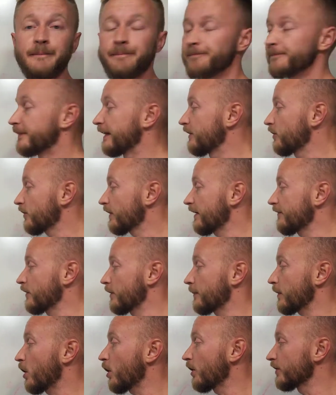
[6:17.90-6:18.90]
Then you're giving
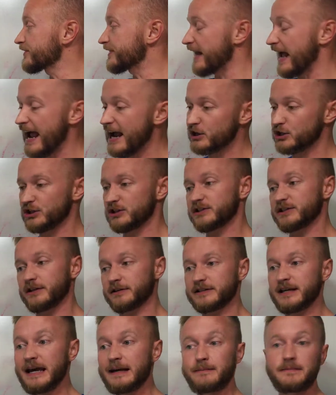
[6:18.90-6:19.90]
them calls to actions to
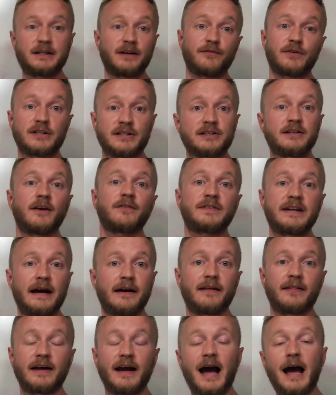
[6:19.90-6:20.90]
type different stuff down
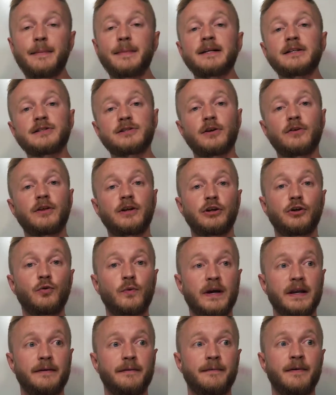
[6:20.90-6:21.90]
in the comments so that you
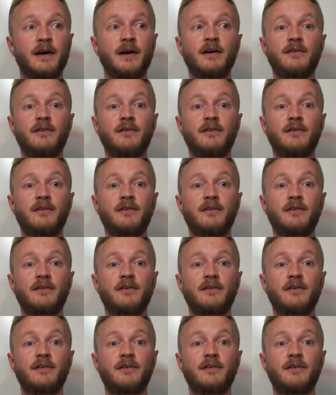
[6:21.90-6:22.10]
can